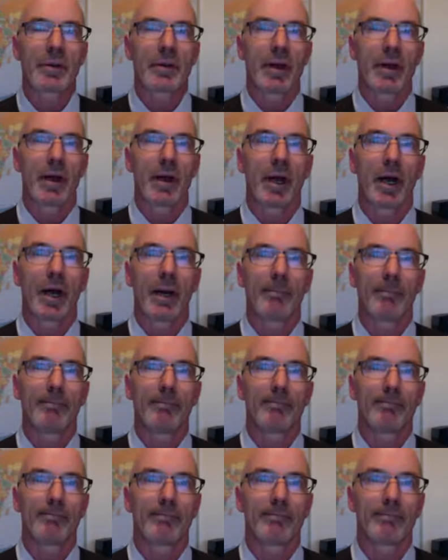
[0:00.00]
um,
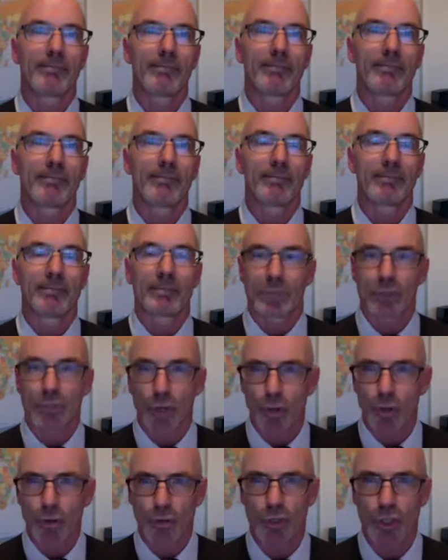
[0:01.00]

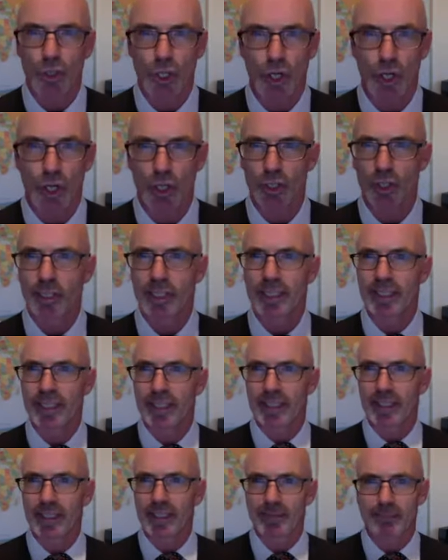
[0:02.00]
cold
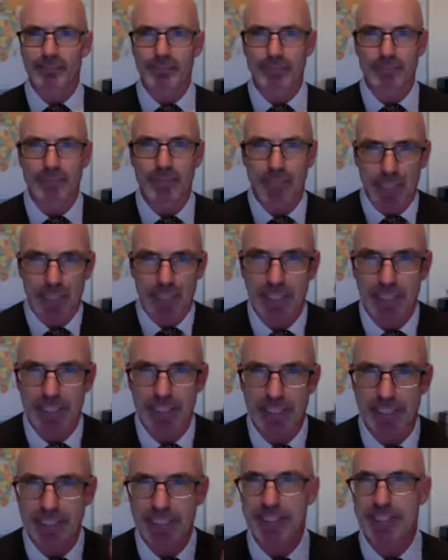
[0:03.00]
calling and
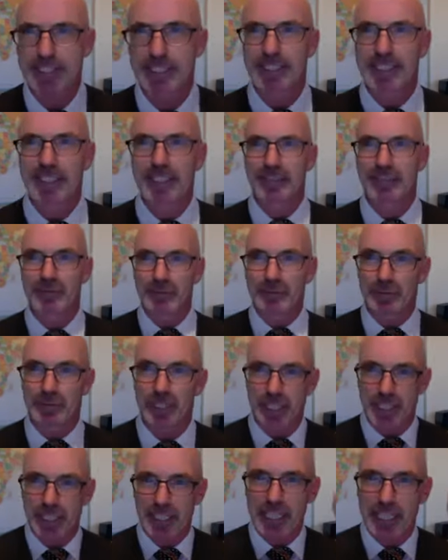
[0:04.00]
marketing and
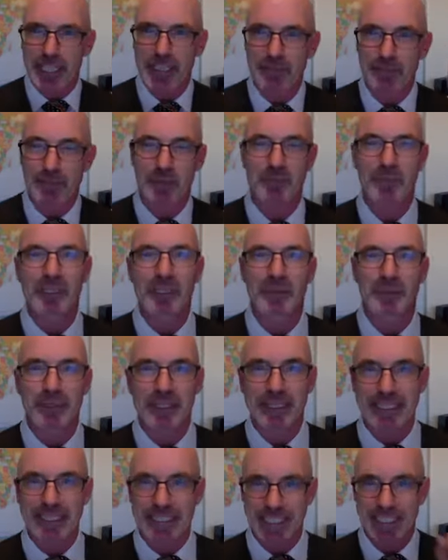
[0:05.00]
running after people
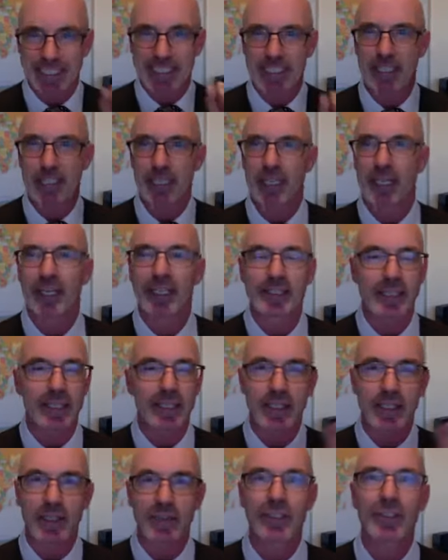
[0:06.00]
and getting clients. It
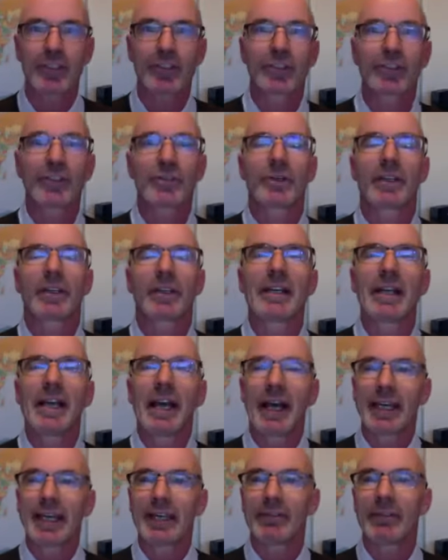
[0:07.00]
had nothing to do with it.
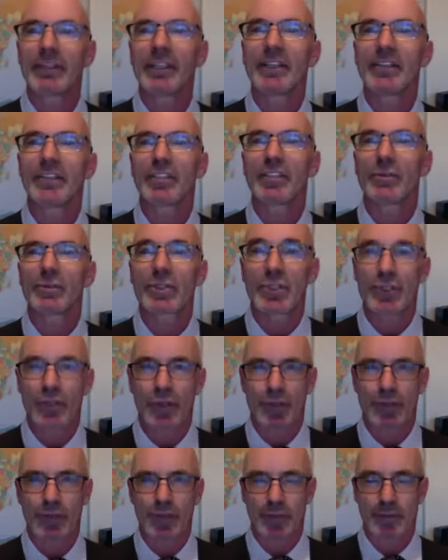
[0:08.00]
It had everything to do with
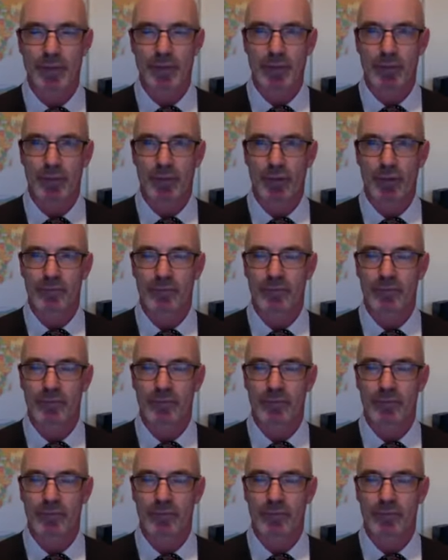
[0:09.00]
serving people,